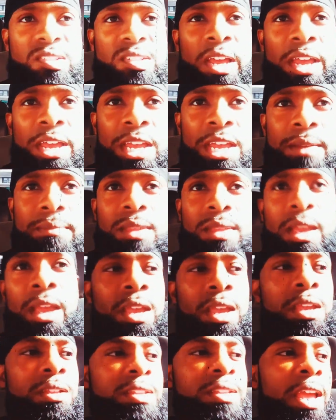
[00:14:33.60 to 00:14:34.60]
thing
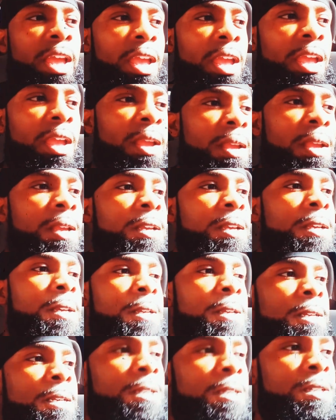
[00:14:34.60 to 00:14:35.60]
that
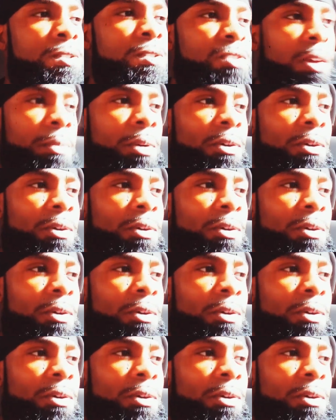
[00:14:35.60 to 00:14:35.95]
some of our